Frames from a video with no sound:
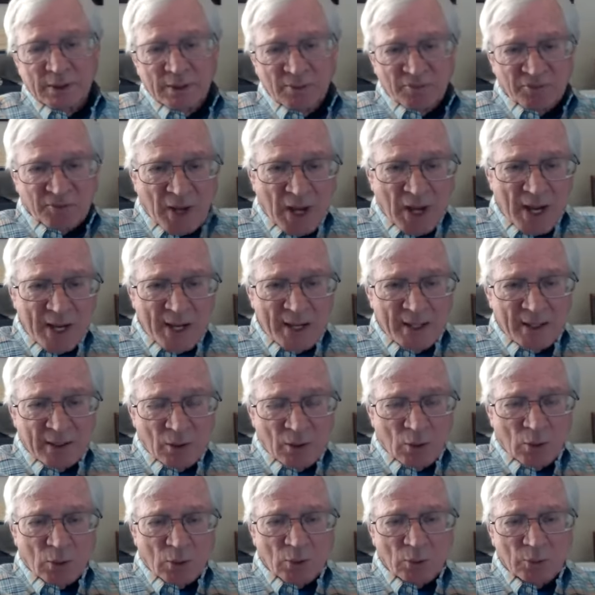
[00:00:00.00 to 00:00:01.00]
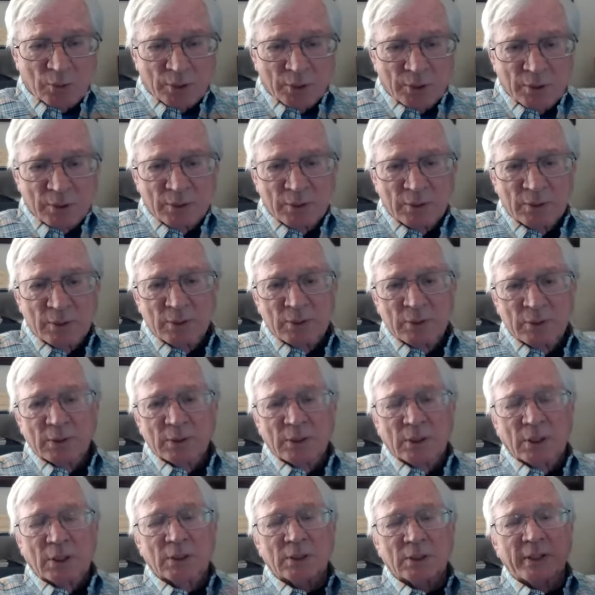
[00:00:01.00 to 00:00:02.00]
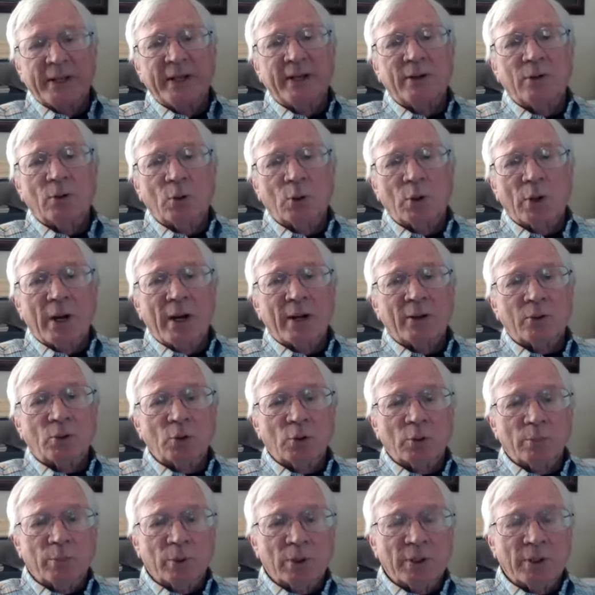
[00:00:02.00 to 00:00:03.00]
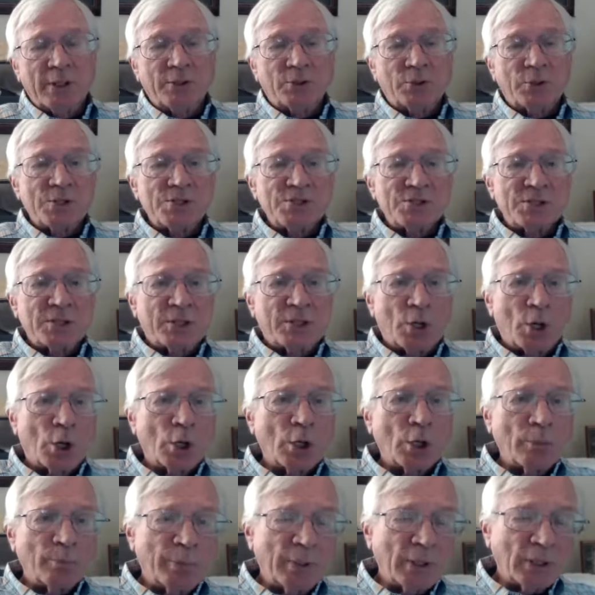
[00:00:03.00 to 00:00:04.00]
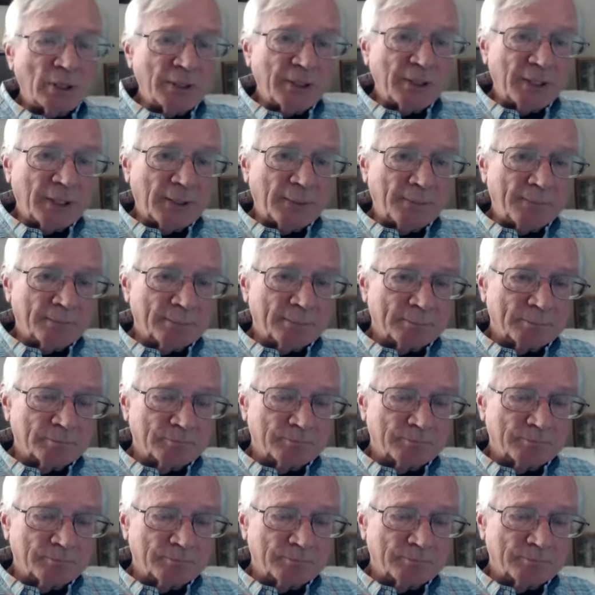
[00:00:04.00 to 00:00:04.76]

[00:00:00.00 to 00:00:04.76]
If I own a legal or equitable interest in her building